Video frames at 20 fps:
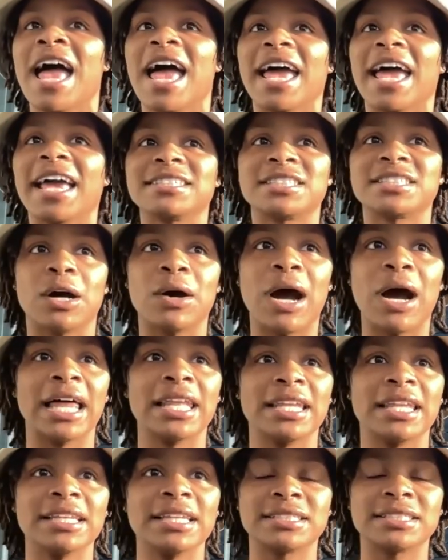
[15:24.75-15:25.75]
And so
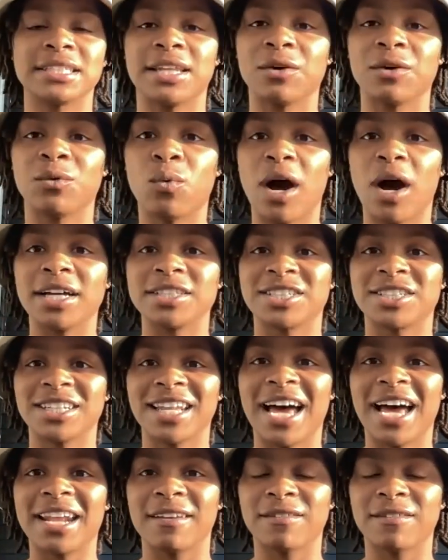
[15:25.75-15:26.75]
I listen and watch a
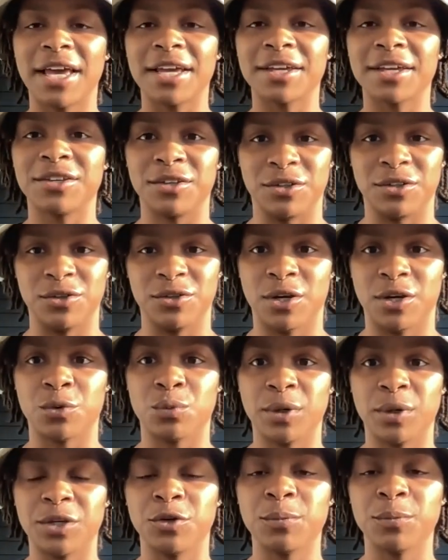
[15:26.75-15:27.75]
lot of, like,
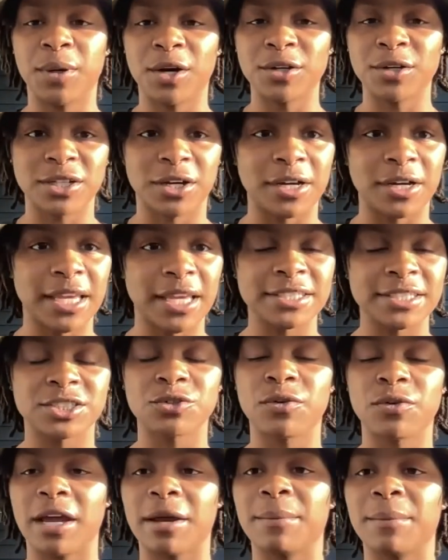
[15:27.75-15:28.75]
when you post on
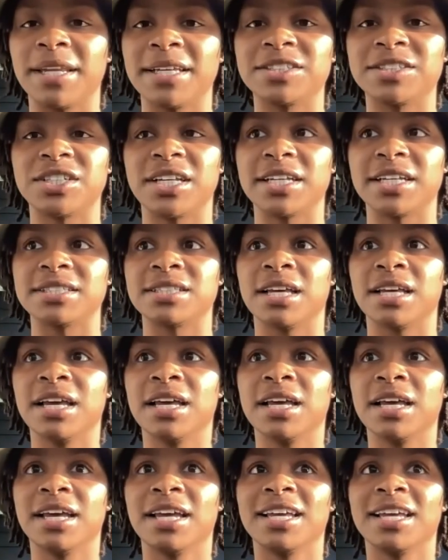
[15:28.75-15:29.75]
Instagram, and it just
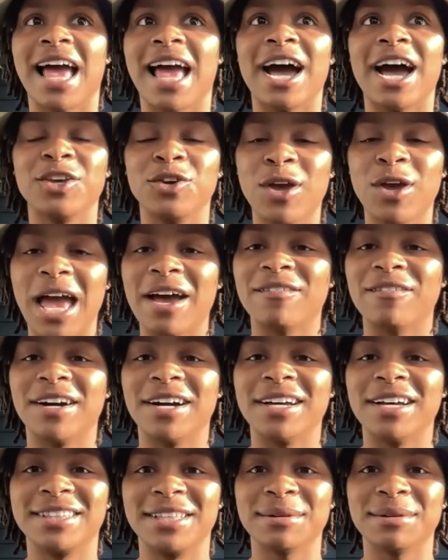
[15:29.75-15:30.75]
how you have
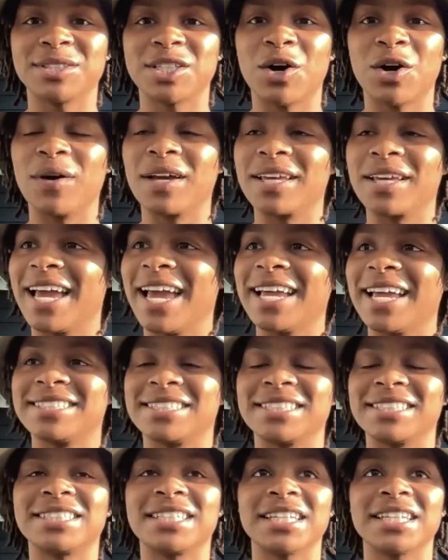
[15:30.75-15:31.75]
them so
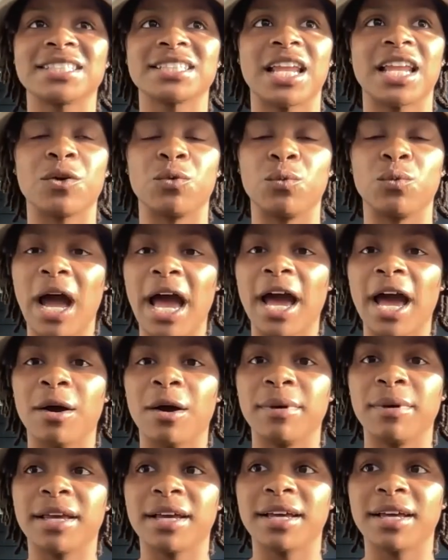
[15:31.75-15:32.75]
engaged is just like, wow,
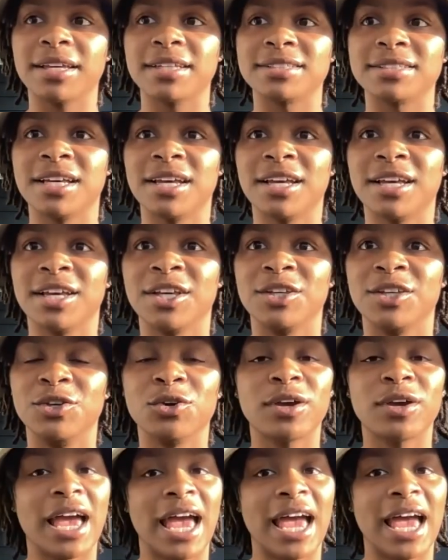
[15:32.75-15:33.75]
because
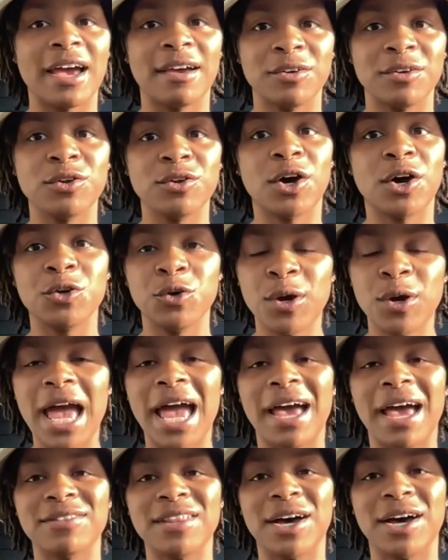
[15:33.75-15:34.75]
you can have, you
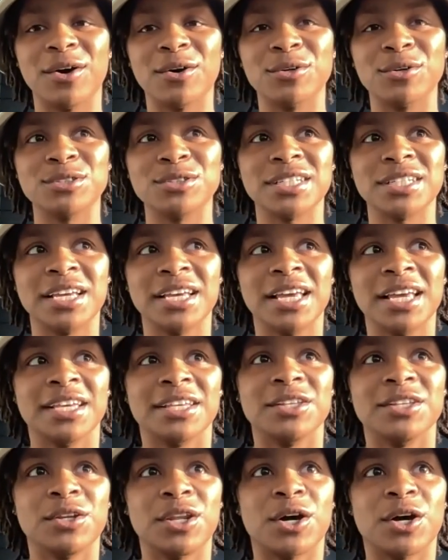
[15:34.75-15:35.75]
have those,
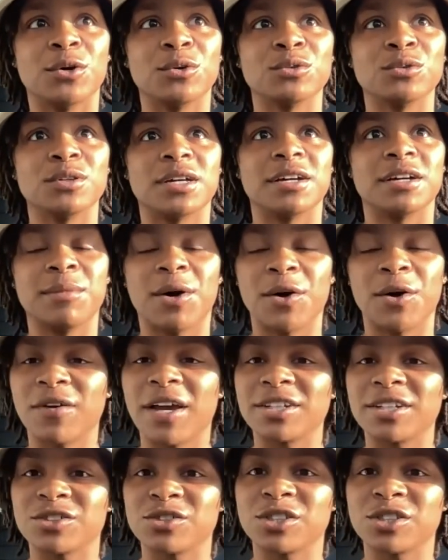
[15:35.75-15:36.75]

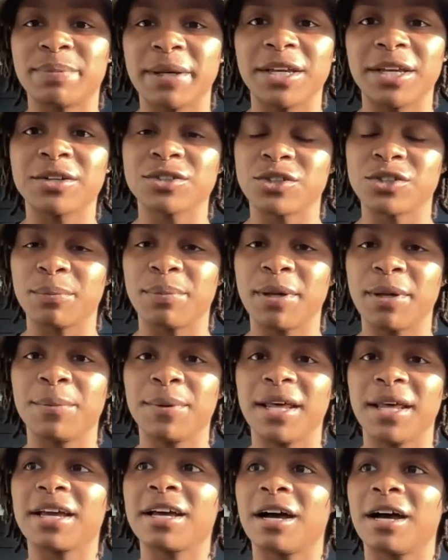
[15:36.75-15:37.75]
motivational speakers or
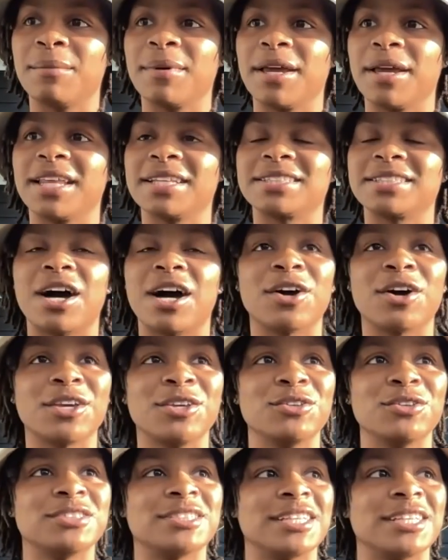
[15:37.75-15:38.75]
people that come in and talk,
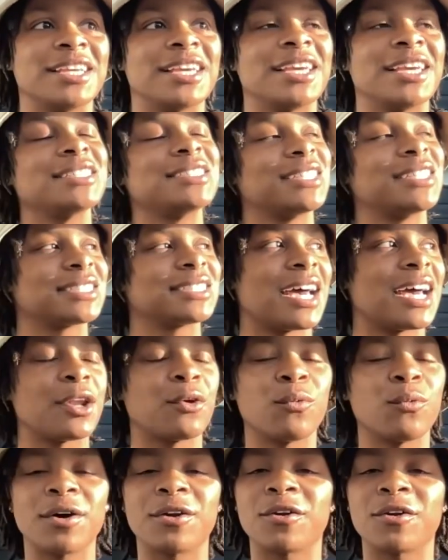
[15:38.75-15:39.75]
and you see kids just kind
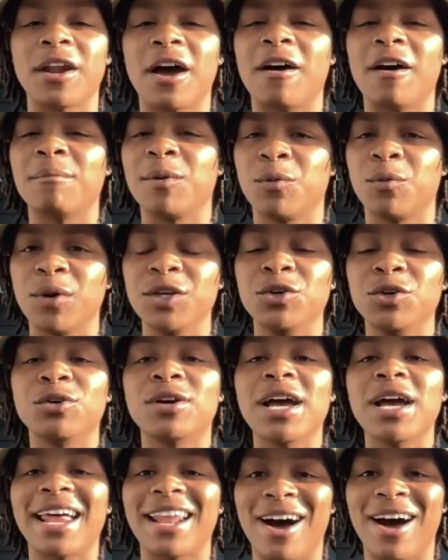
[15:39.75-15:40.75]
of wondering off. But when you
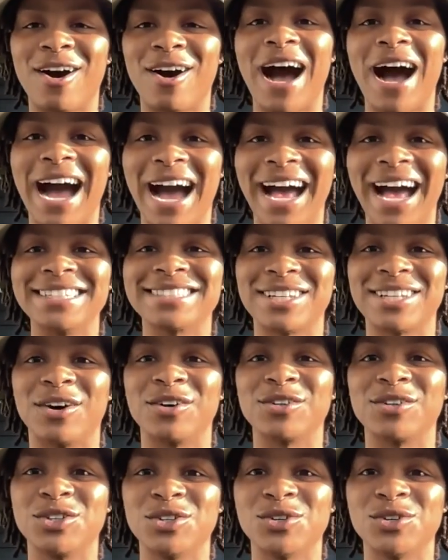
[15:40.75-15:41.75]
got all eyes
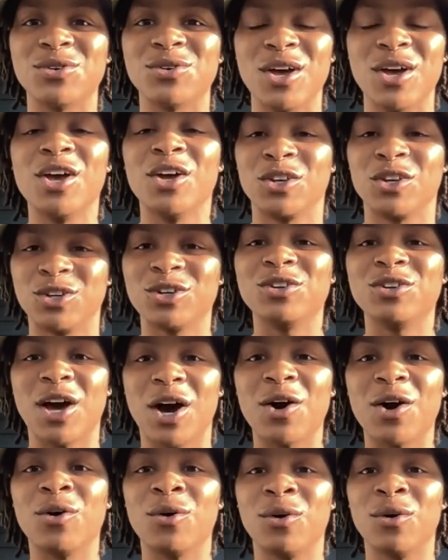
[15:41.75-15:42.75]
on you,
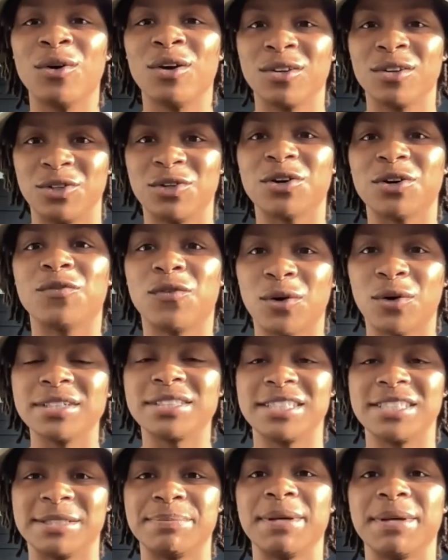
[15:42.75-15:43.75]
your
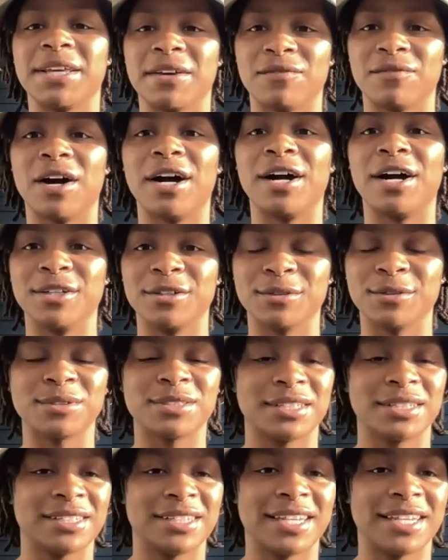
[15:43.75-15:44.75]
voice is speaking
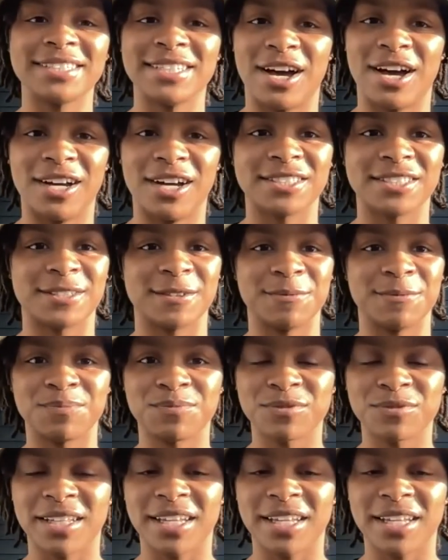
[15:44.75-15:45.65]
volumes. That's awesome.